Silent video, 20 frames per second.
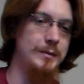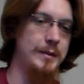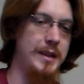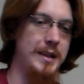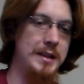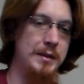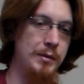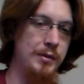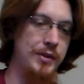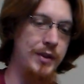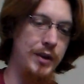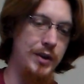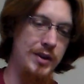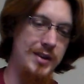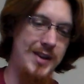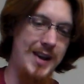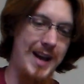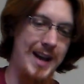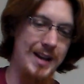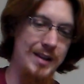and it was a
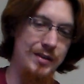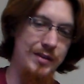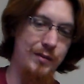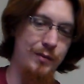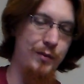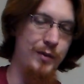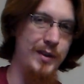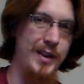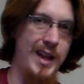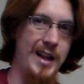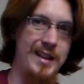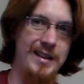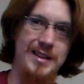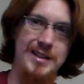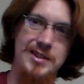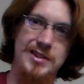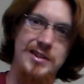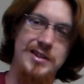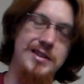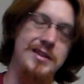good test for that
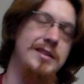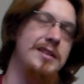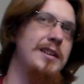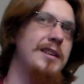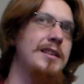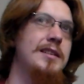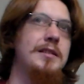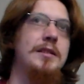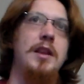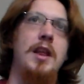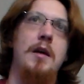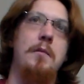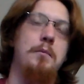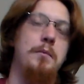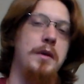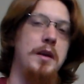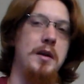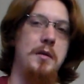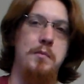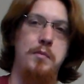
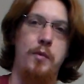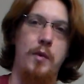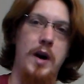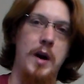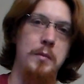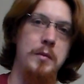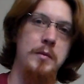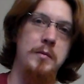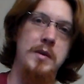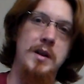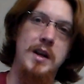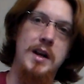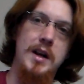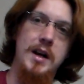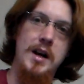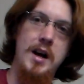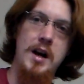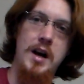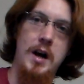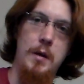big problem.
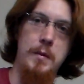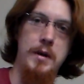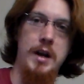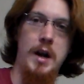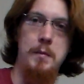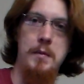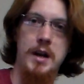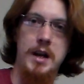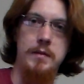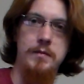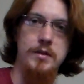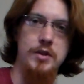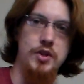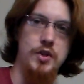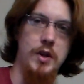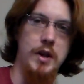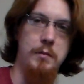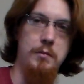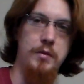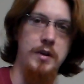I mean, I might even
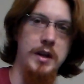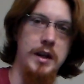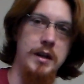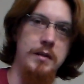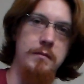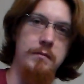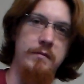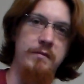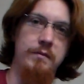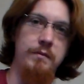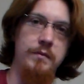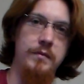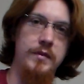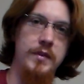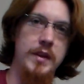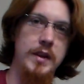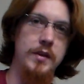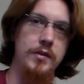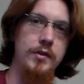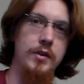try bringing
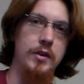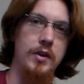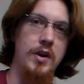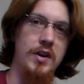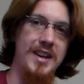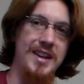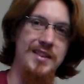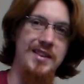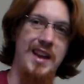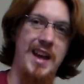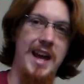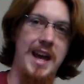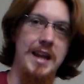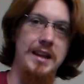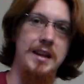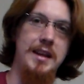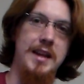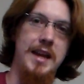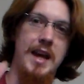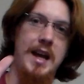this along as a
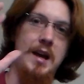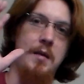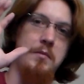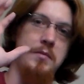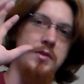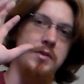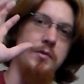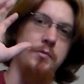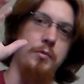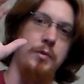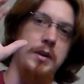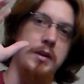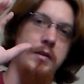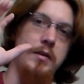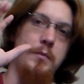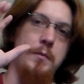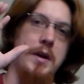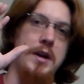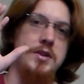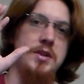handy cam. It's just, what do
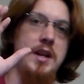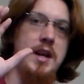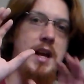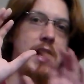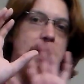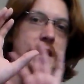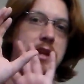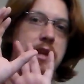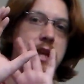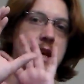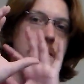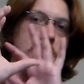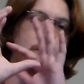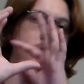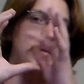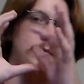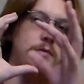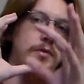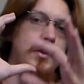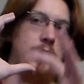you imagine a handy cam?
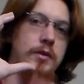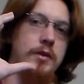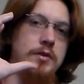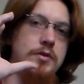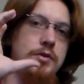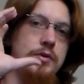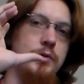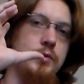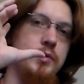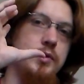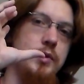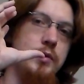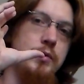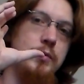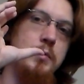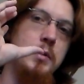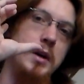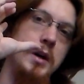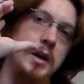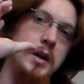Just a cylindrical
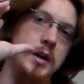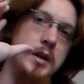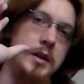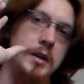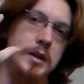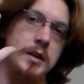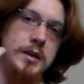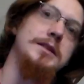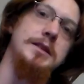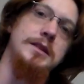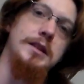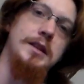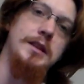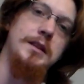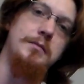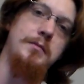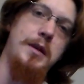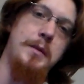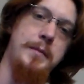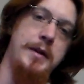tube.
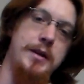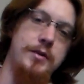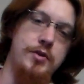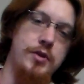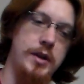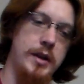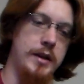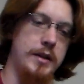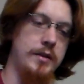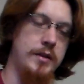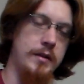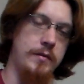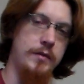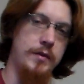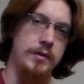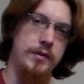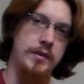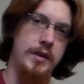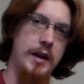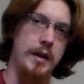I might try a
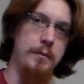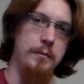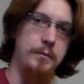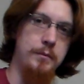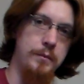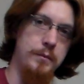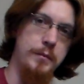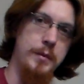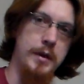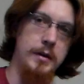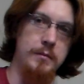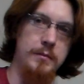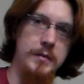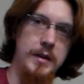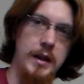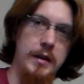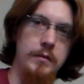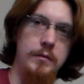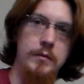different setup, but